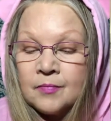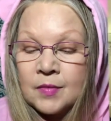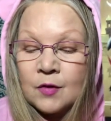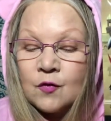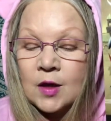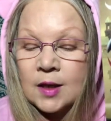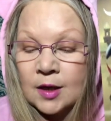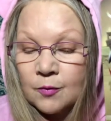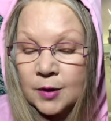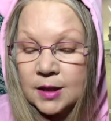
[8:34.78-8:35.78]

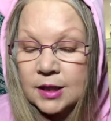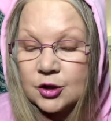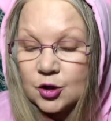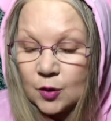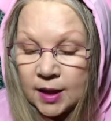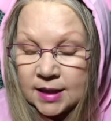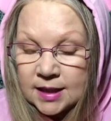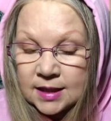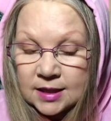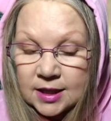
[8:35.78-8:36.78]
feeling really joined
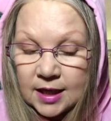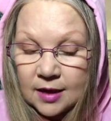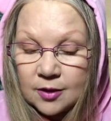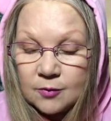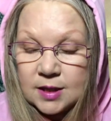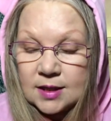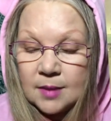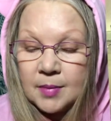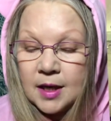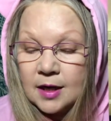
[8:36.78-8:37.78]
in together with
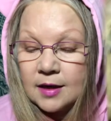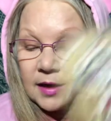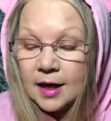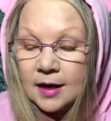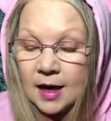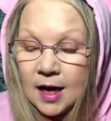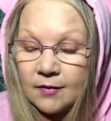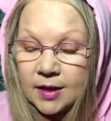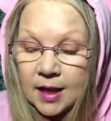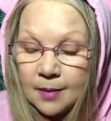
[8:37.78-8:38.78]
somebody, again,
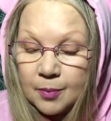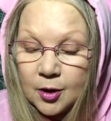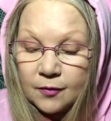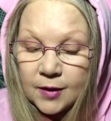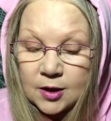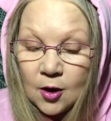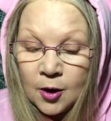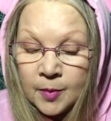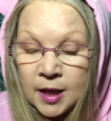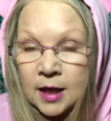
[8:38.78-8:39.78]
having that perfect
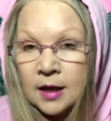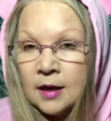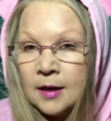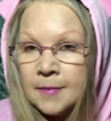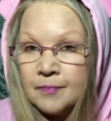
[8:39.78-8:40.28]
harmony.